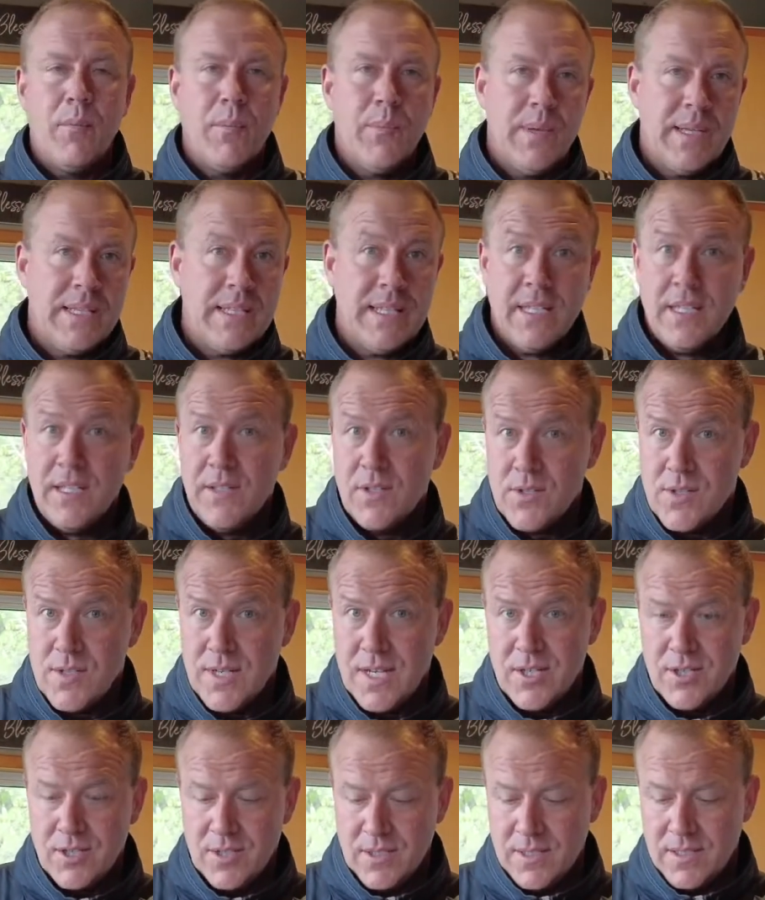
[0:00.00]
at the end of your
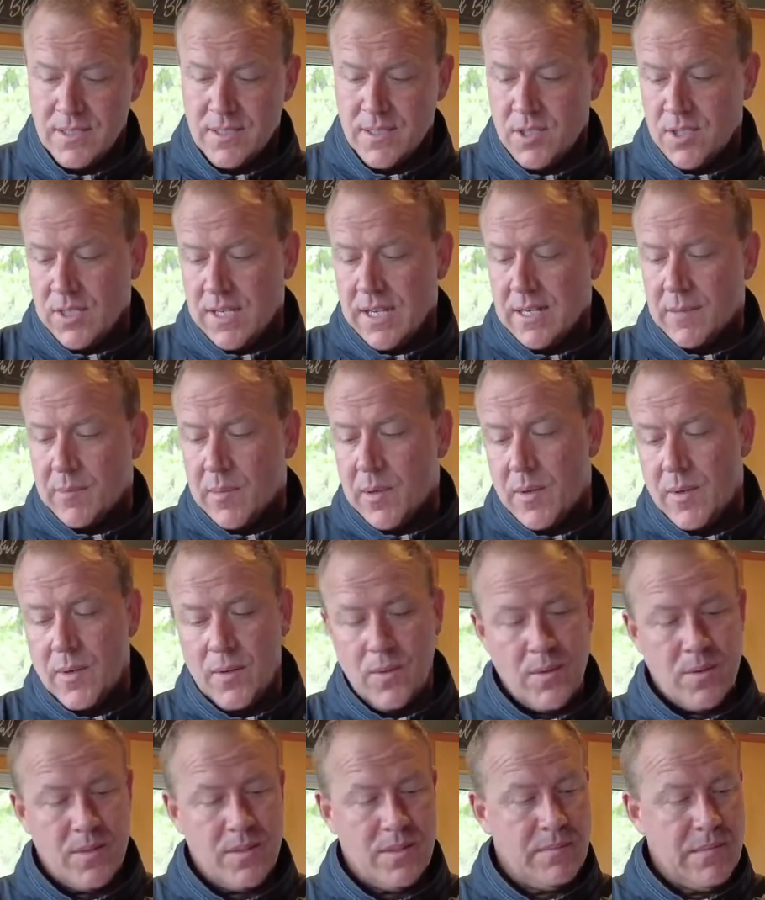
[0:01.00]
session as a jackpot,
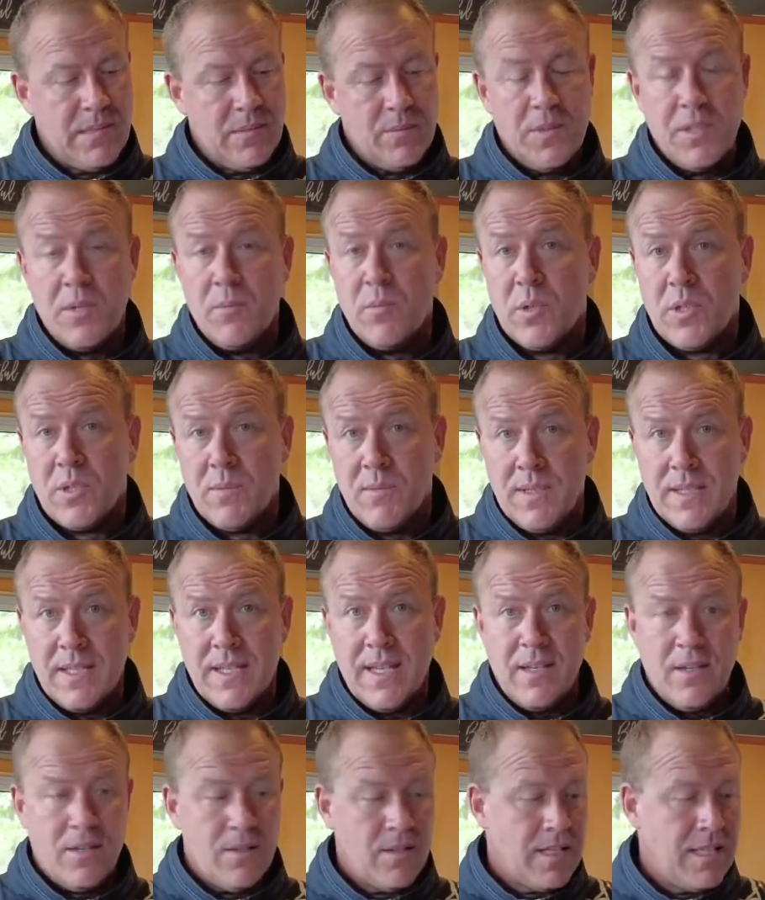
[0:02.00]
or something when you put them in the
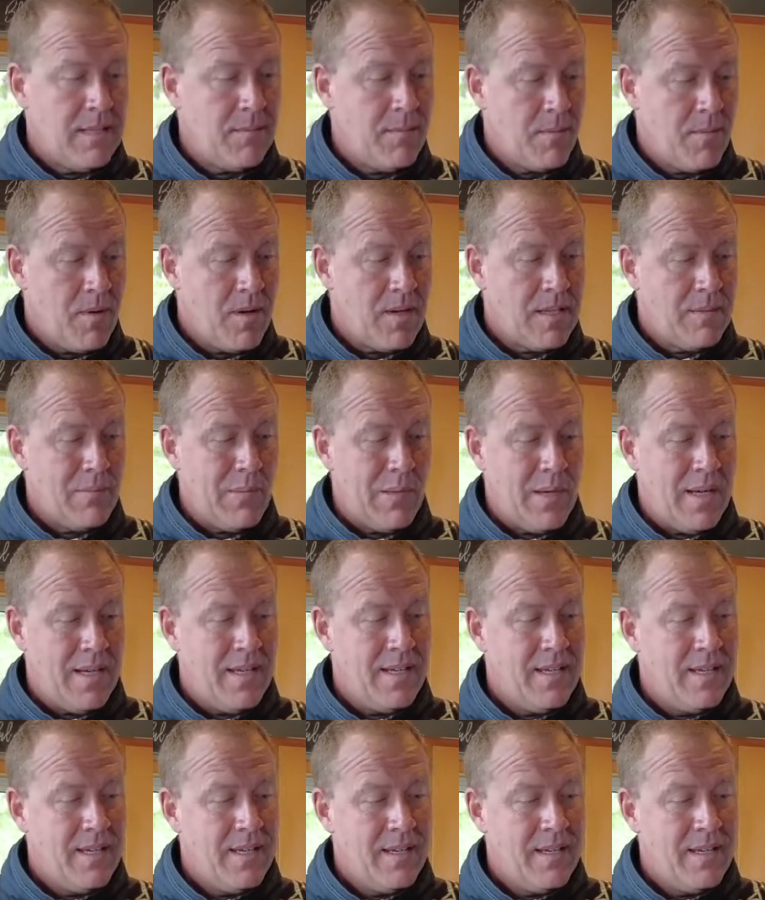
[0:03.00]
kennel to keep them occupied.